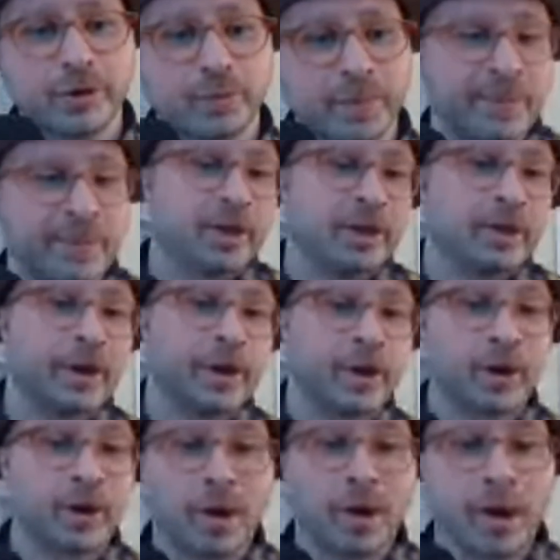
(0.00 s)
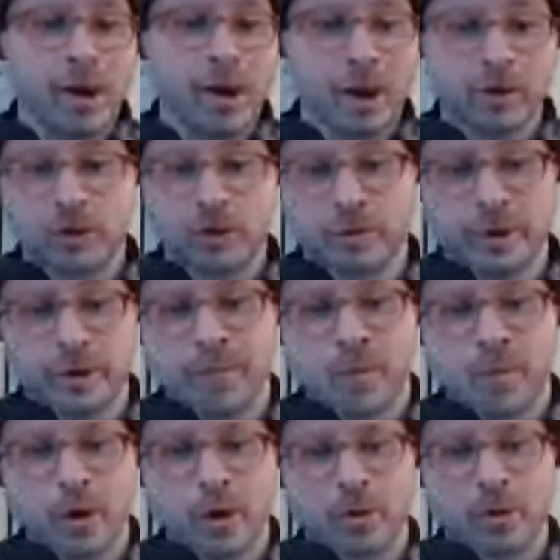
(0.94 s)
Maybe they're a little bit
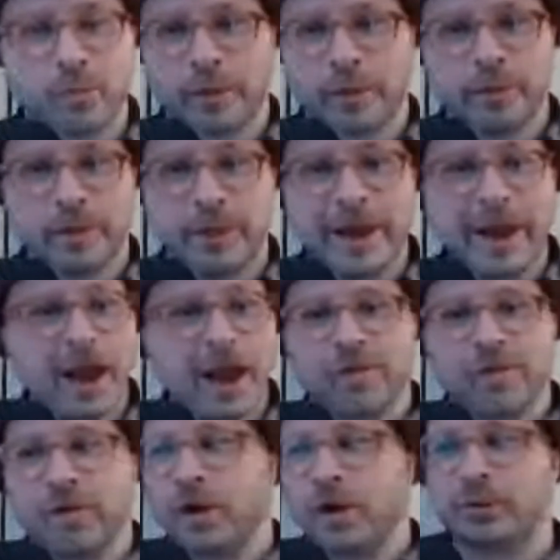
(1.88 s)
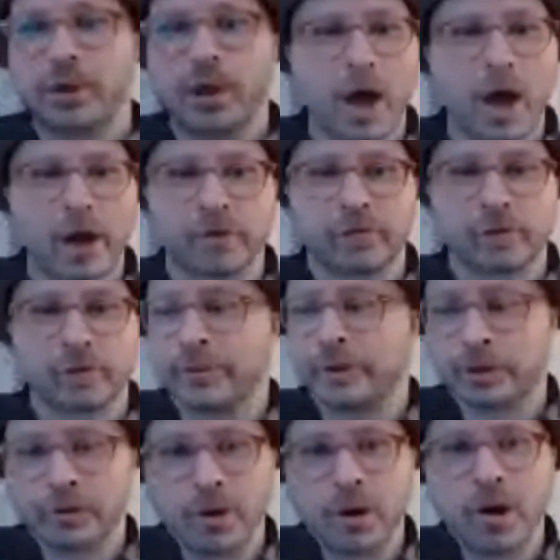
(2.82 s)
more, but they have a lot of room to
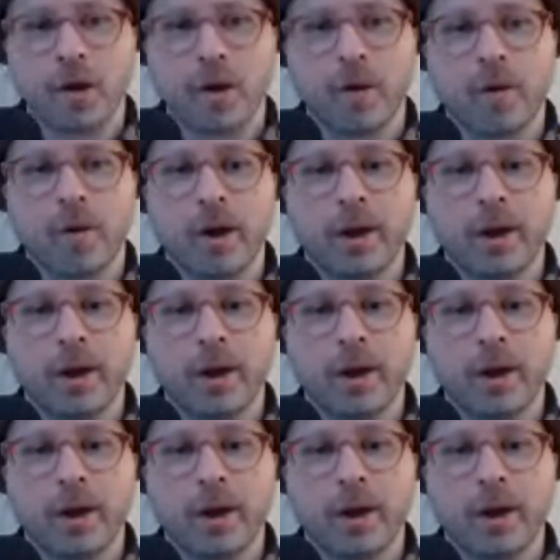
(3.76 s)
grow.